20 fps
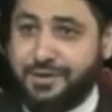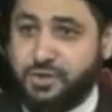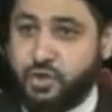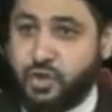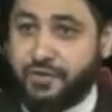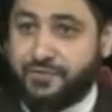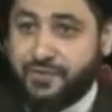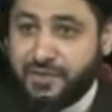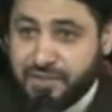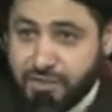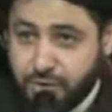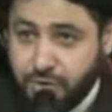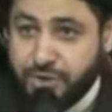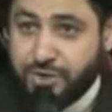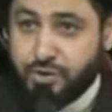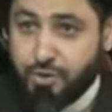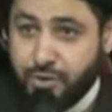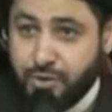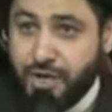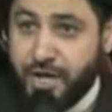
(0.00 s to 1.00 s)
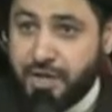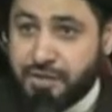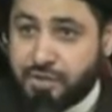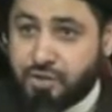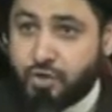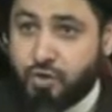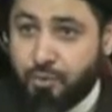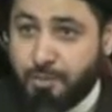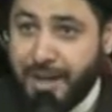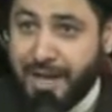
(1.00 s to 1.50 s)
So if it's this dunya
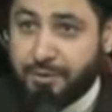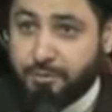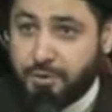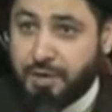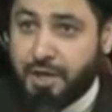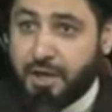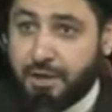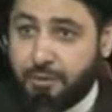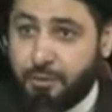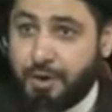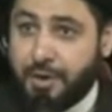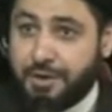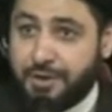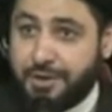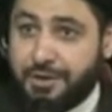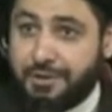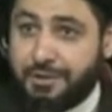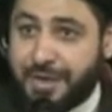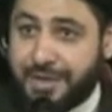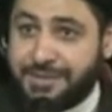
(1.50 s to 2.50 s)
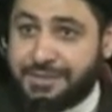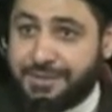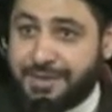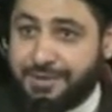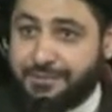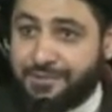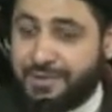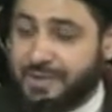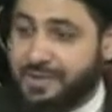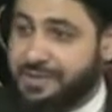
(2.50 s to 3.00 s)
is so bad, what are you want, you know,
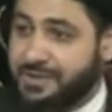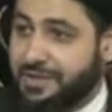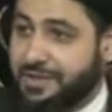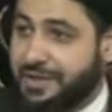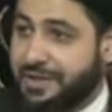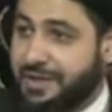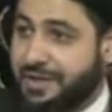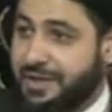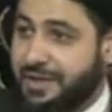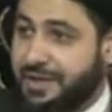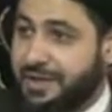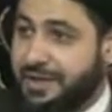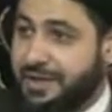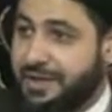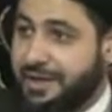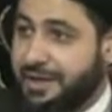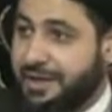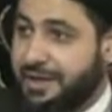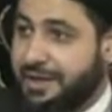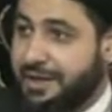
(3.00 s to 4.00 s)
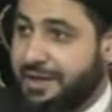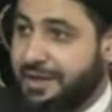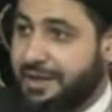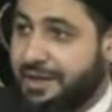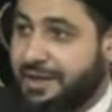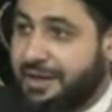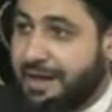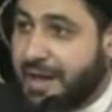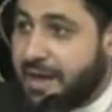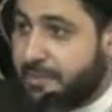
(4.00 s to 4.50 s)
hasana with this.
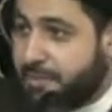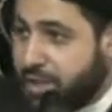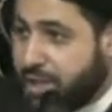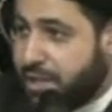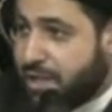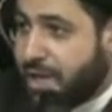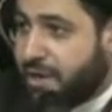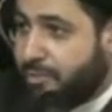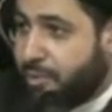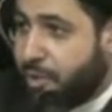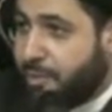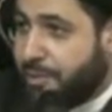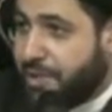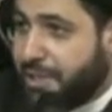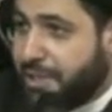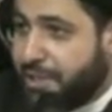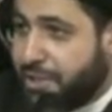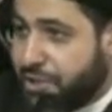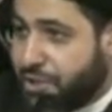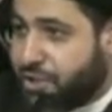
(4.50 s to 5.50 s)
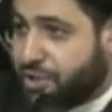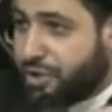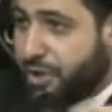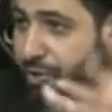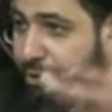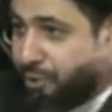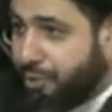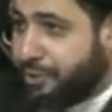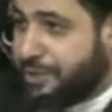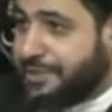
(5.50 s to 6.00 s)
Amir al-Mu'mineen, he
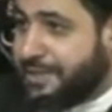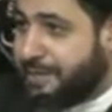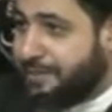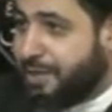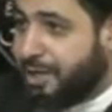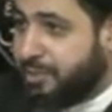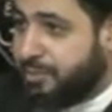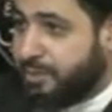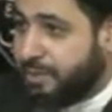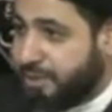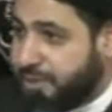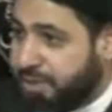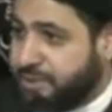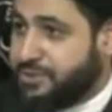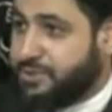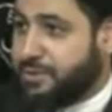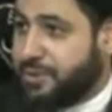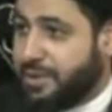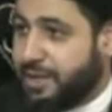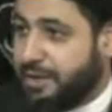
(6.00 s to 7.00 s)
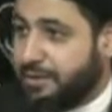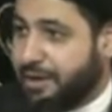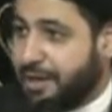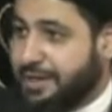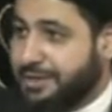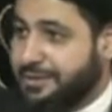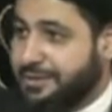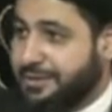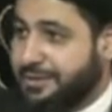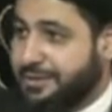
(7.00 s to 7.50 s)
showed who is Amir al-Mu'mineen in this dunya,
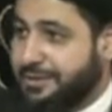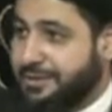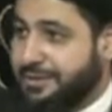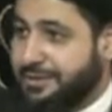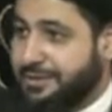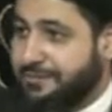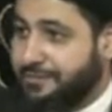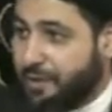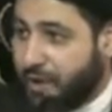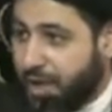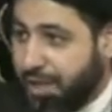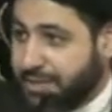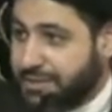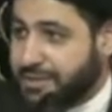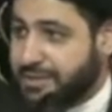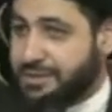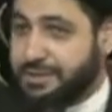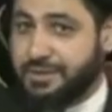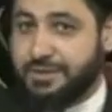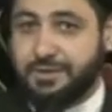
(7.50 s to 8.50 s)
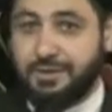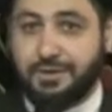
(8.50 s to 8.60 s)
right? For us.